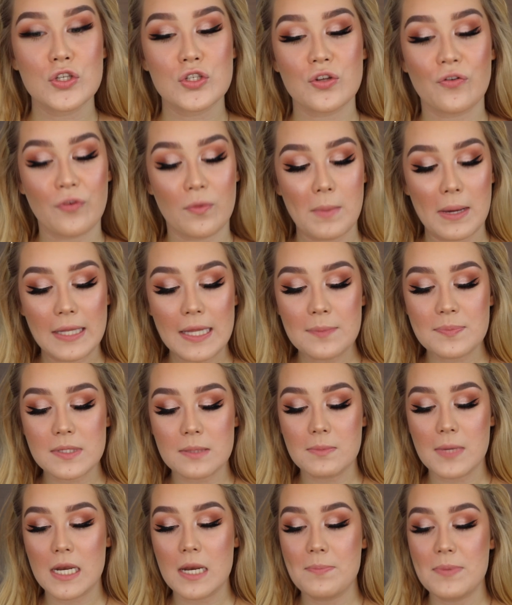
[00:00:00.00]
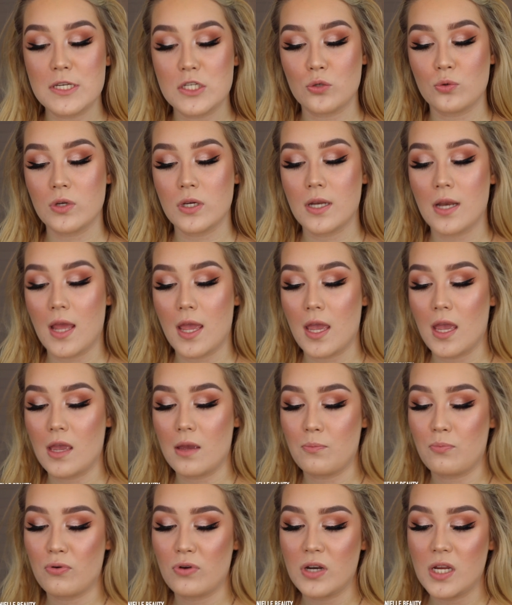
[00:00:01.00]
So for my lips, I'm gonna be doing
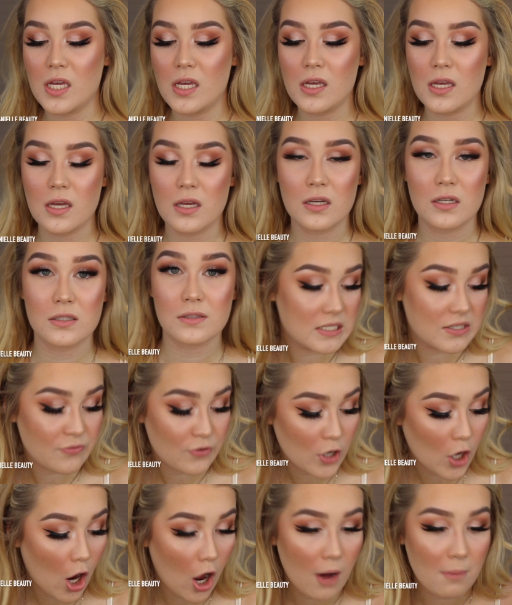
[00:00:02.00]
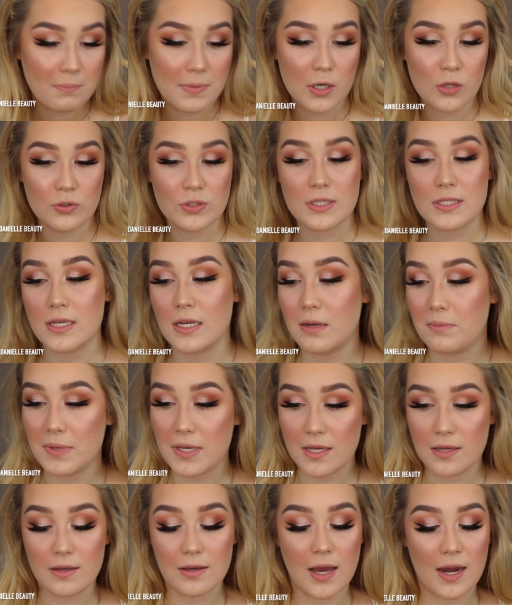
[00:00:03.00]
a pretty different combo. It's gonna
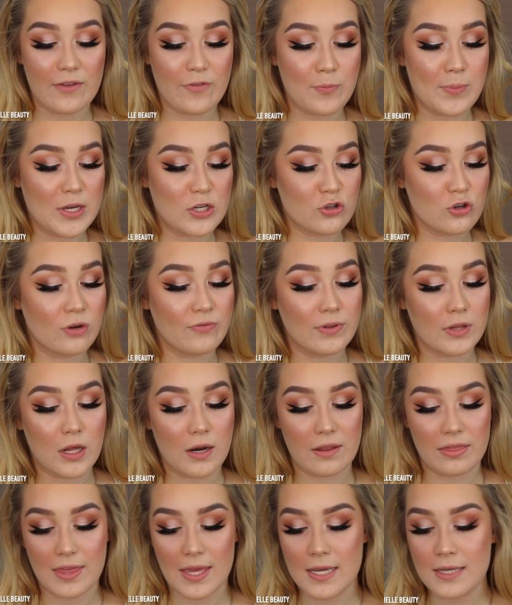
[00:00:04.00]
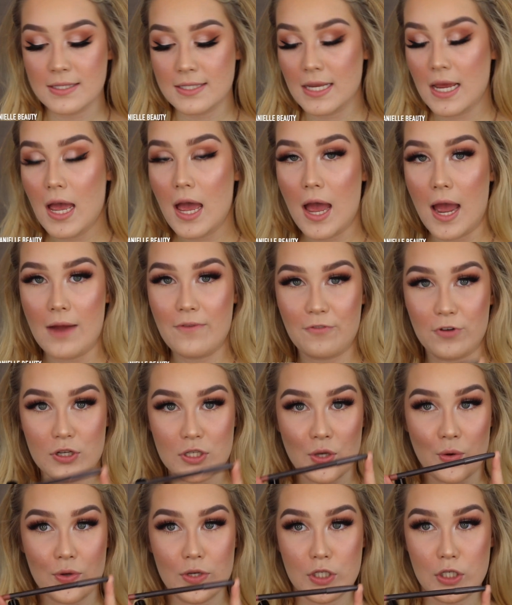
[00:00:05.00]
be kind of a mixture of a lot of things. I'm
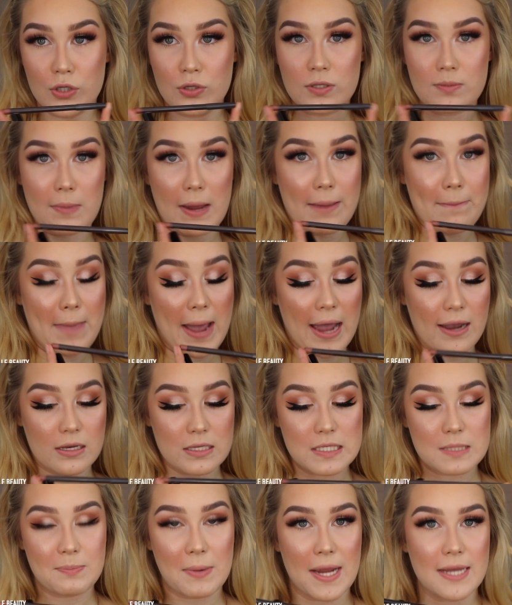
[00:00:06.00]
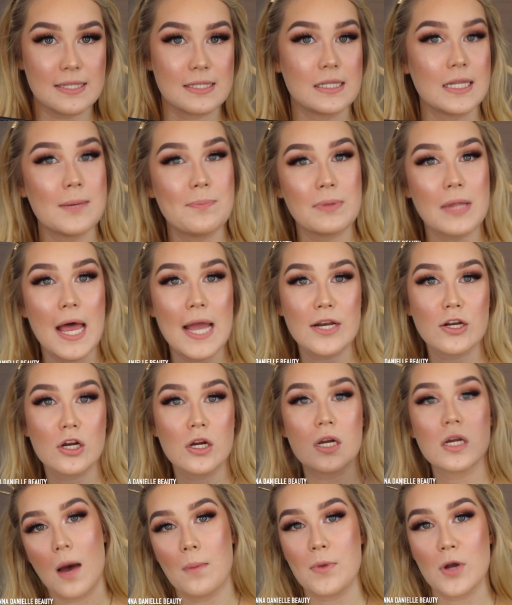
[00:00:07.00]
first going to use my MAC Spice lip
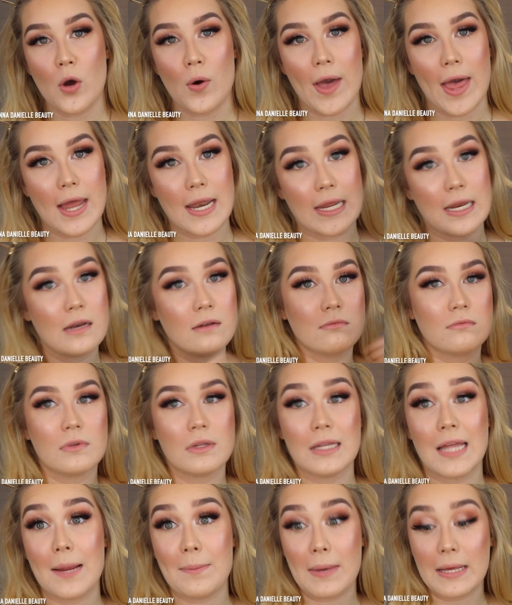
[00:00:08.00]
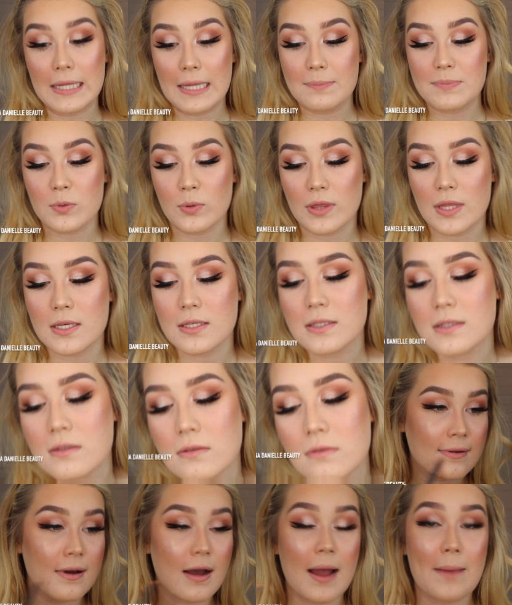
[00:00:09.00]
liner. I'm gonna go ahead and line my lips with this.
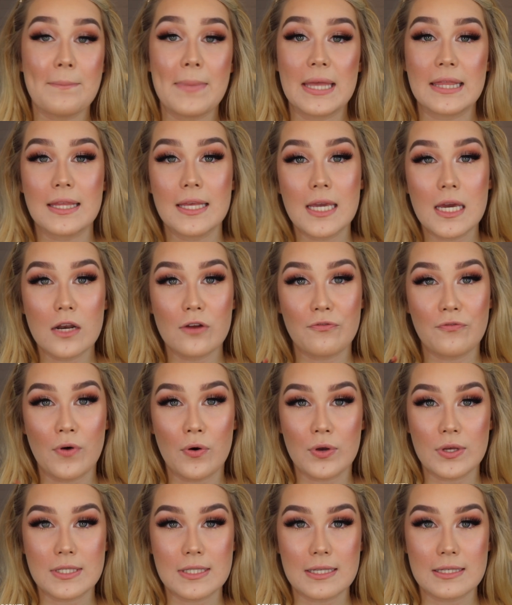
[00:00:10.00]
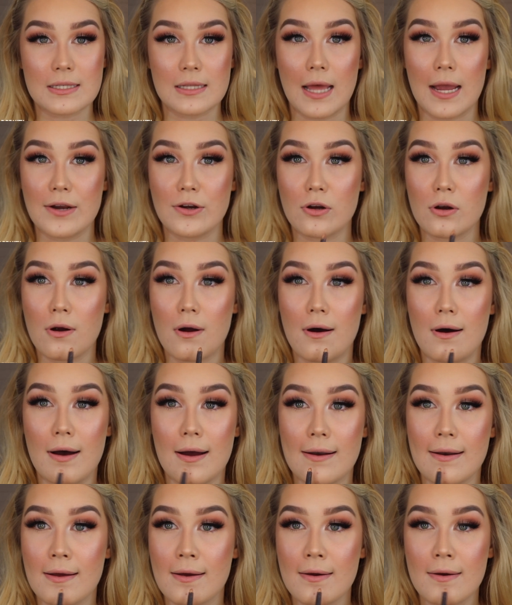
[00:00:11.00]
I'm mainly gonna focus this liner
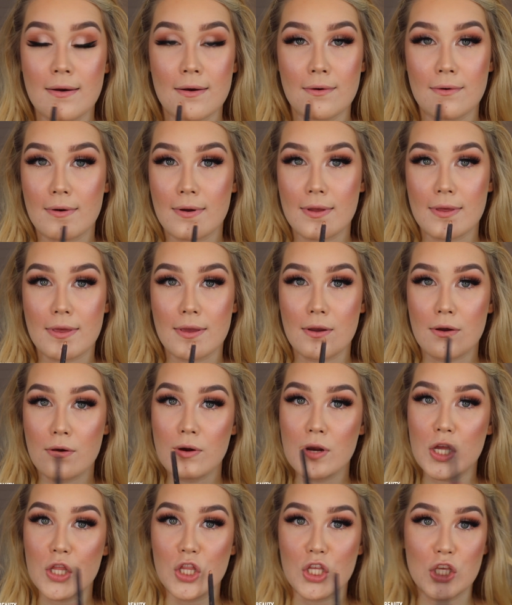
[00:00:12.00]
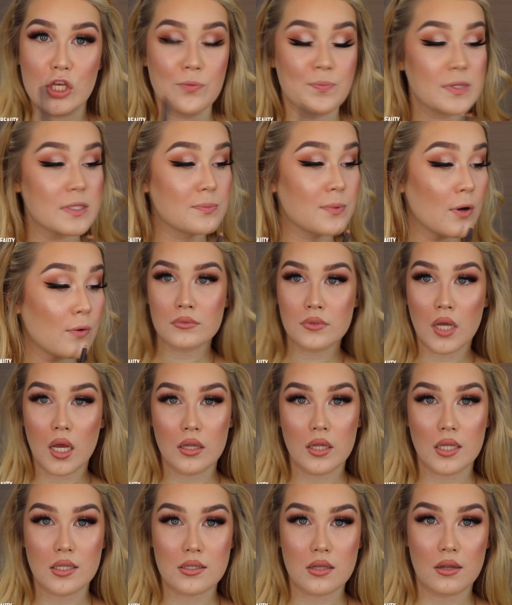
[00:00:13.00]
on right here in the Cupid's bow,
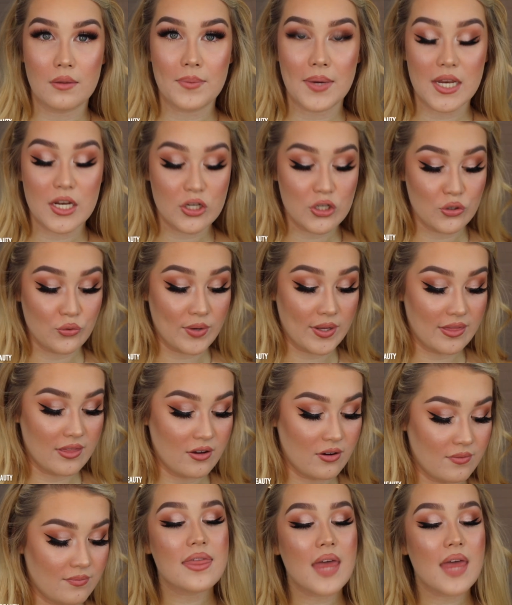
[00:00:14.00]
and that's all I'm gonna do right there.